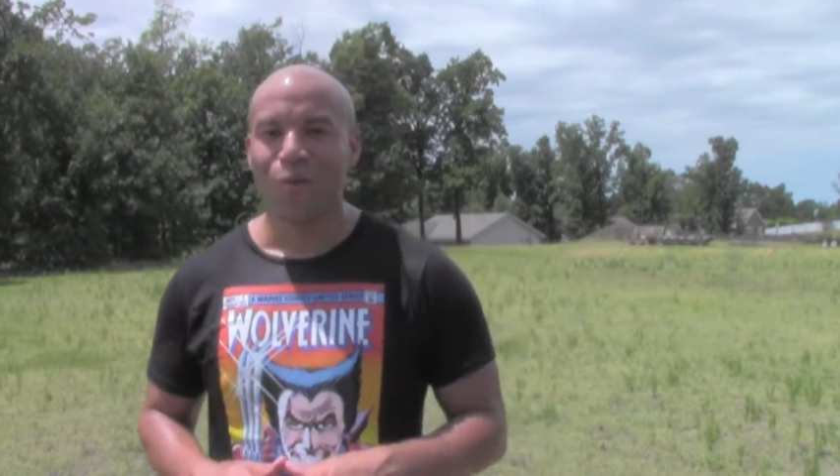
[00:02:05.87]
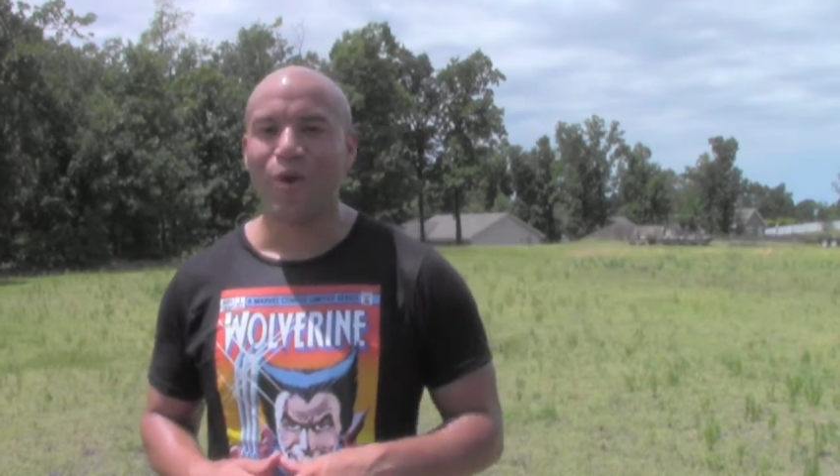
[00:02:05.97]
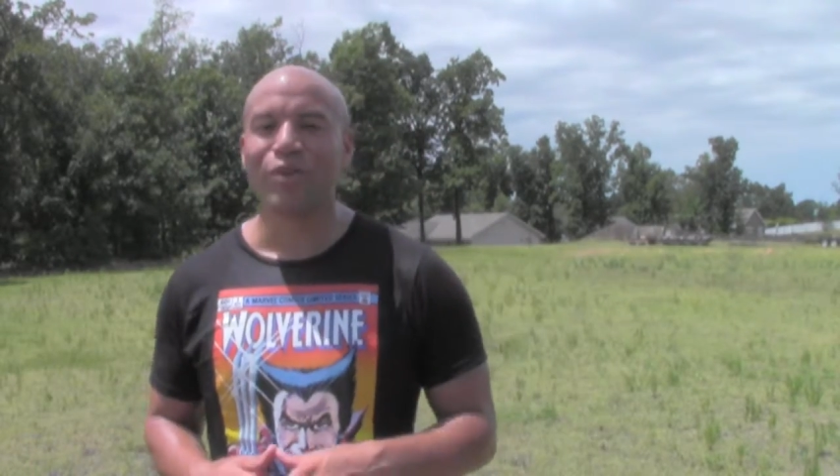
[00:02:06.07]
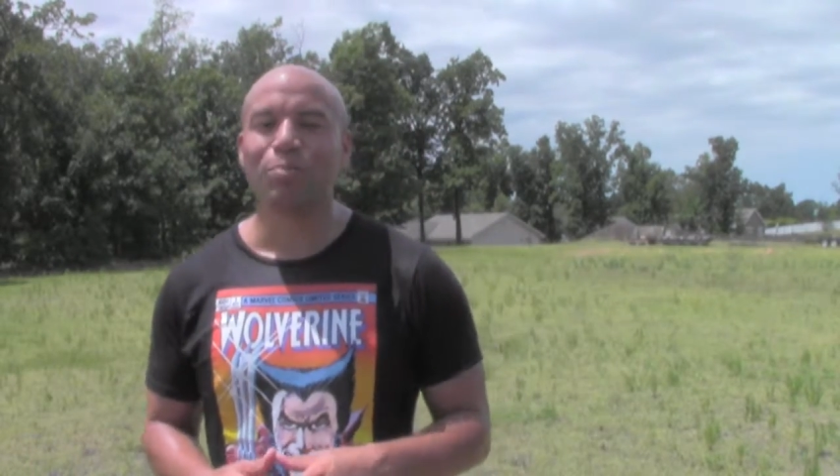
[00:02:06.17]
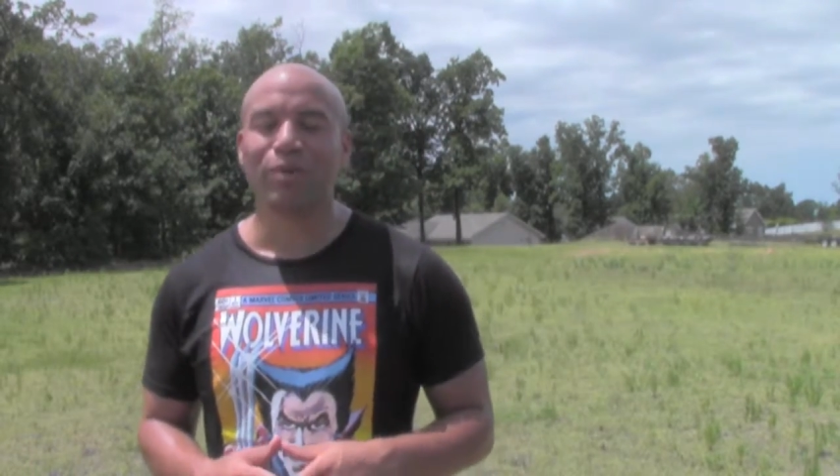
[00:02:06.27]

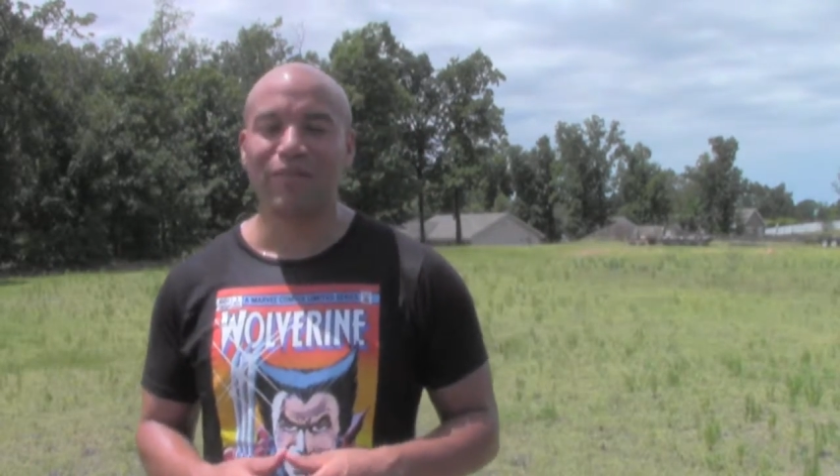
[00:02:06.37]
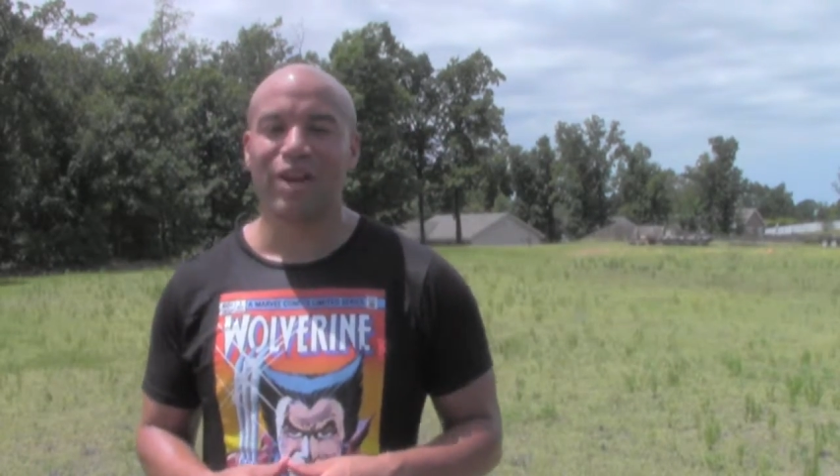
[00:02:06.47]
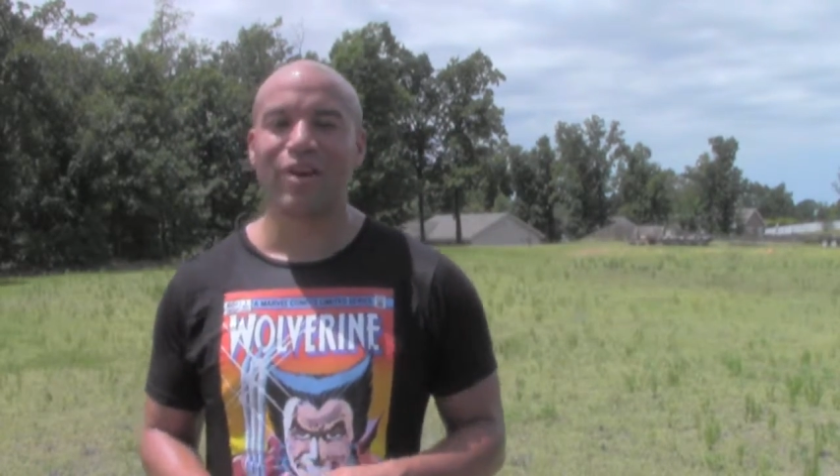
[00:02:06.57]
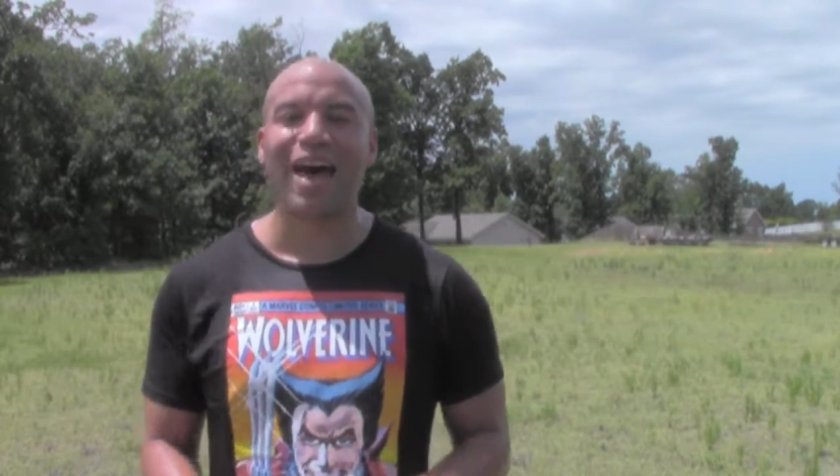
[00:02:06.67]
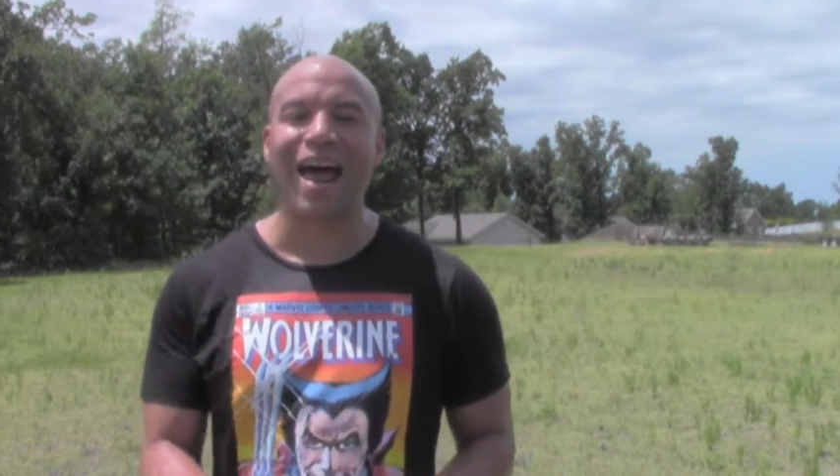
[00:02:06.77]
Whether you believe
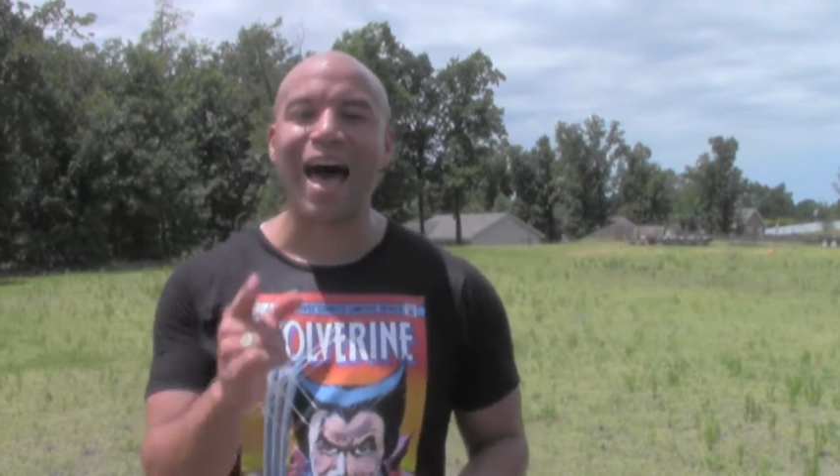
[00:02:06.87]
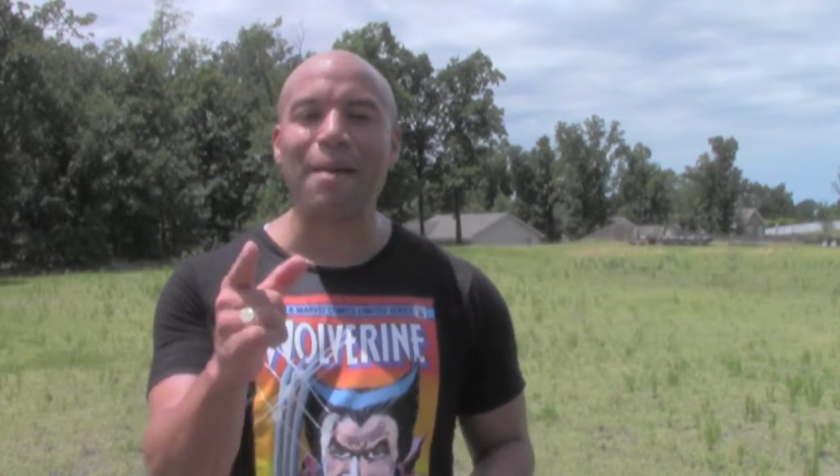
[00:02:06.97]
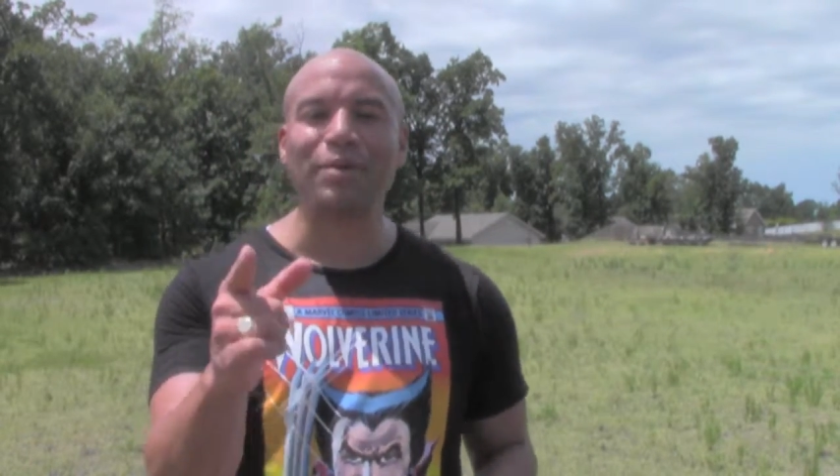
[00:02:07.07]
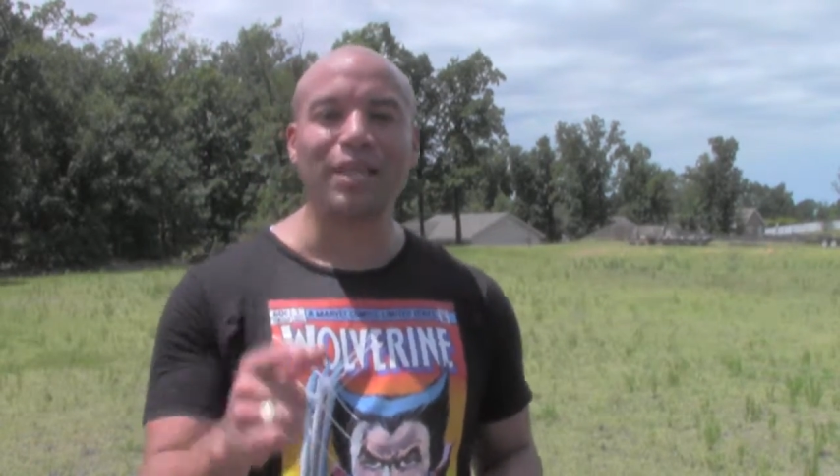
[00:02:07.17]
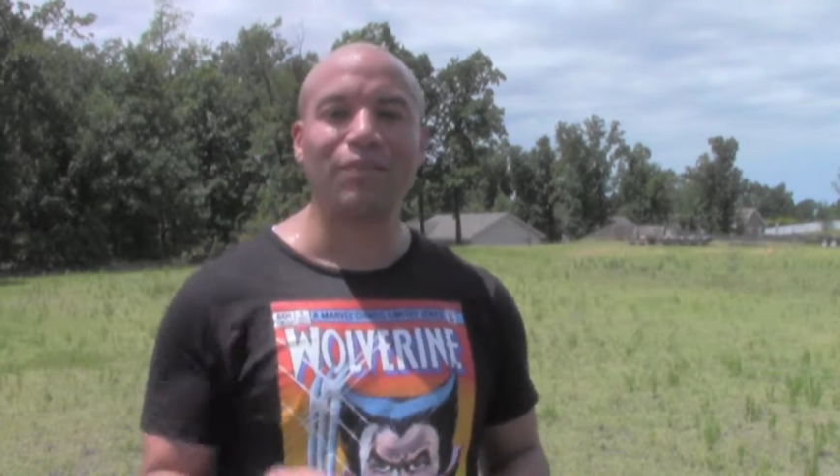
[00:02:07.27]
that or not,
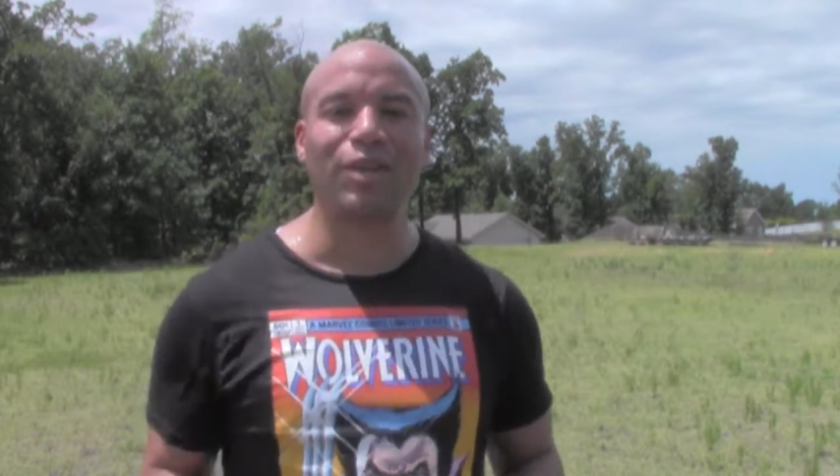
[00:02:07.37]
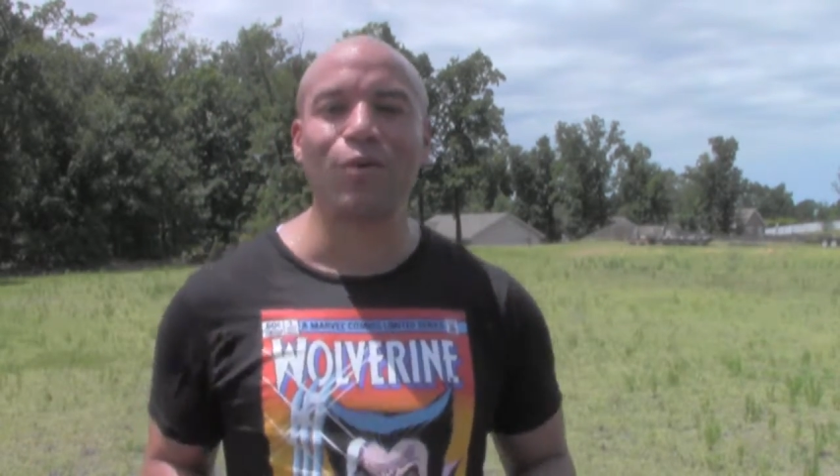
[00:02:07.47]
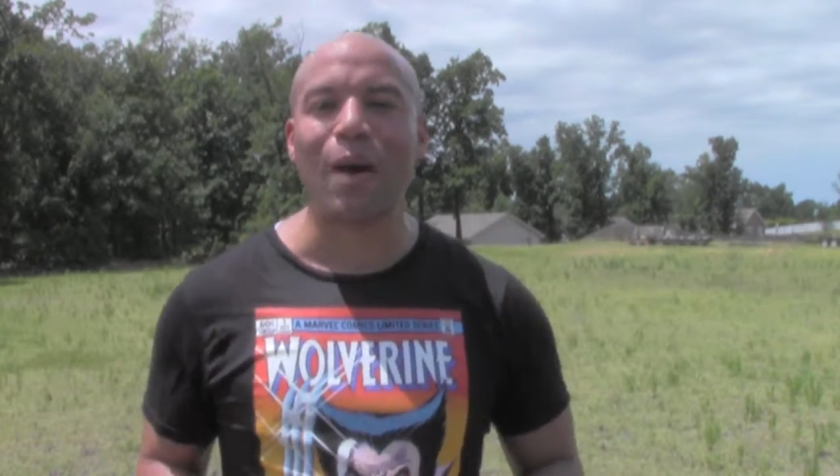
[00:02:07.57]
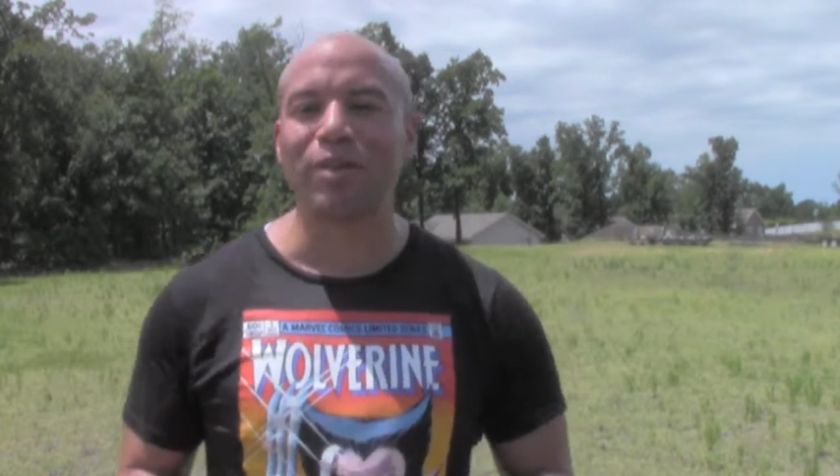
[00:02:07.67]
I believe in you.